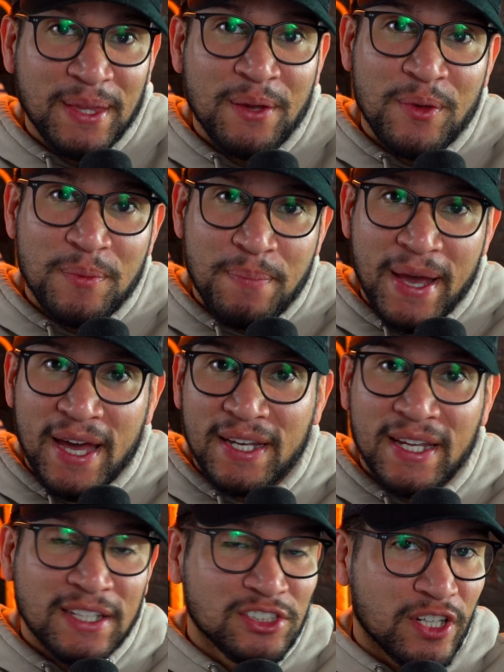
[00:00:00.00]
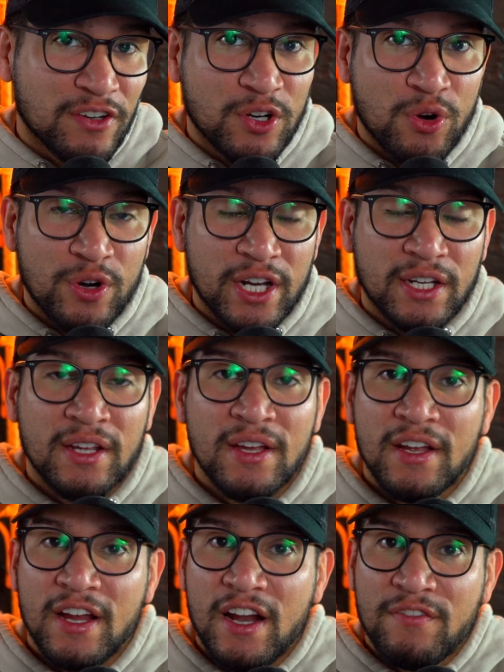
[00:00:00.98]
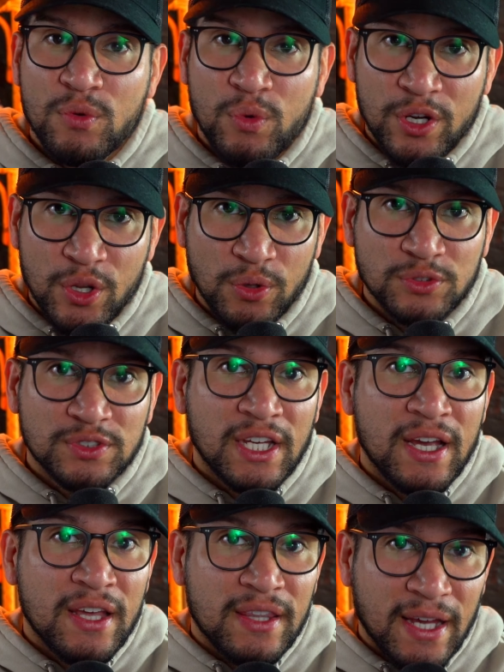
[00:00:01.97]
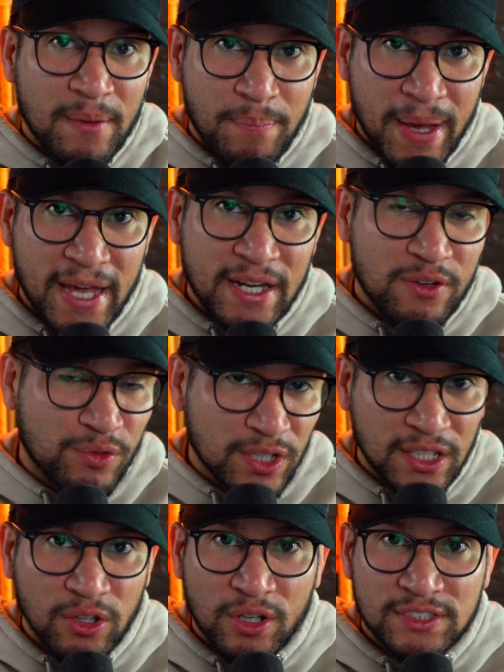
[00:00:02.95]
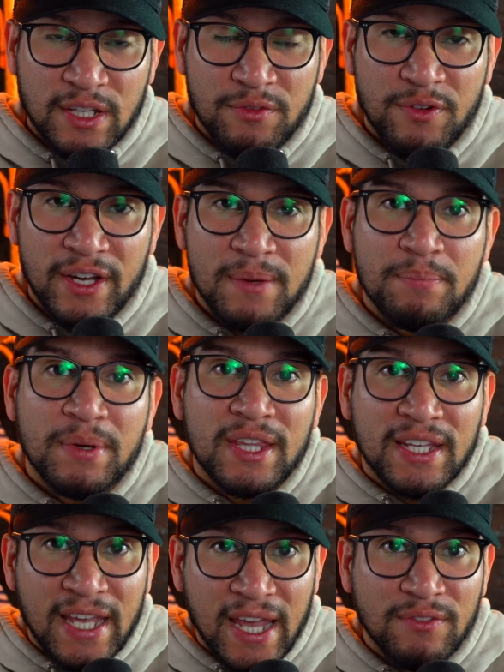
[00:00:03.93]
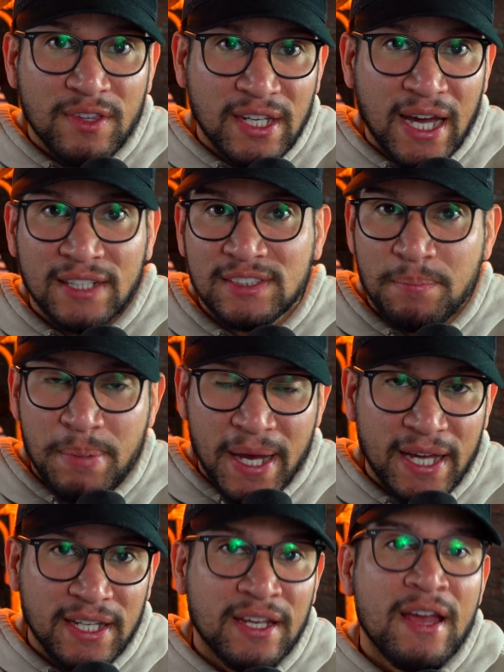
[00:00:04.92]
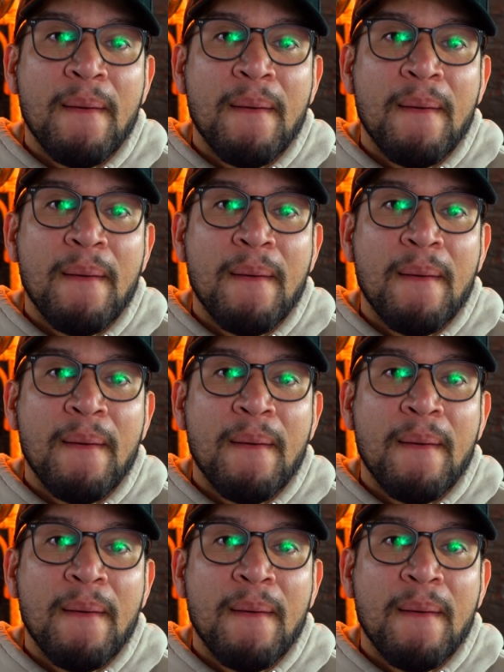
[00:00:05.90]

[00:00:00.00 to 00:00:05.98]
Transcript: thing with Paddy and Jared Gordon. Everyone knows that Paddy really lost that fight, but they gave the nod to Paddy